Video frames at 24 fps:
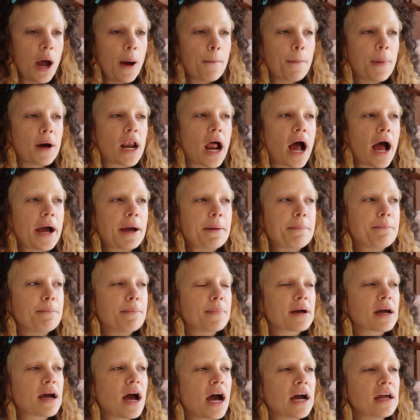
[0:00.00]
but
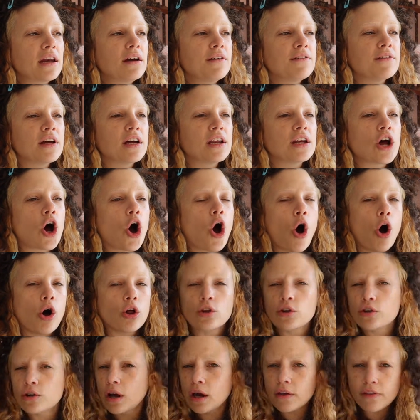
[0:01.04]
I'm kind of an
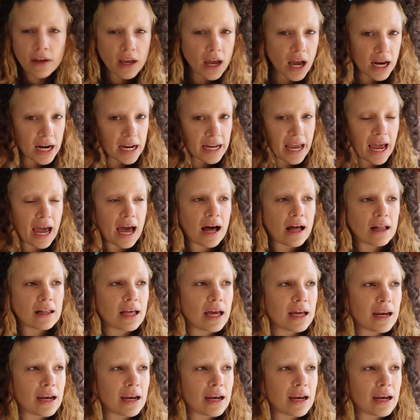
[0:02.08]
all or nothing kind of gal.